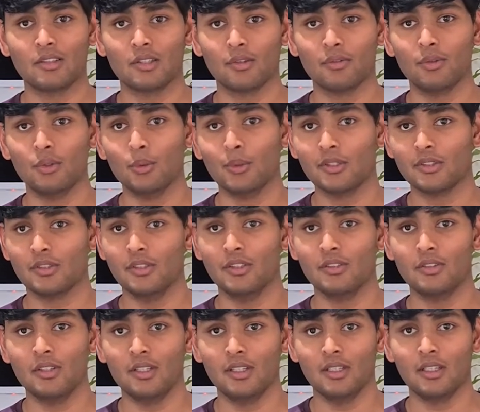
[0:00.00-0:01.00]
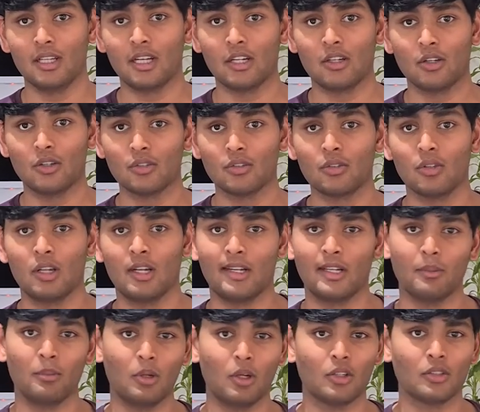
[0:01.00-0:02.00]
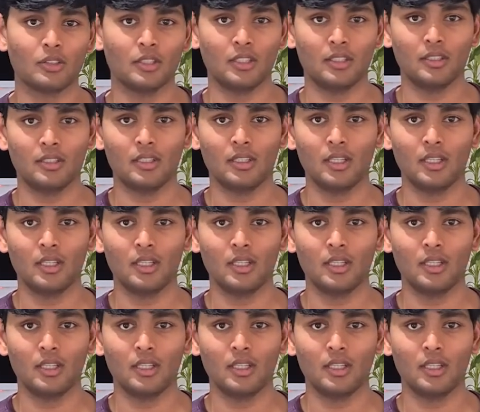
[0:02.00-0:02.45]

of USDC run on Solana blockchain.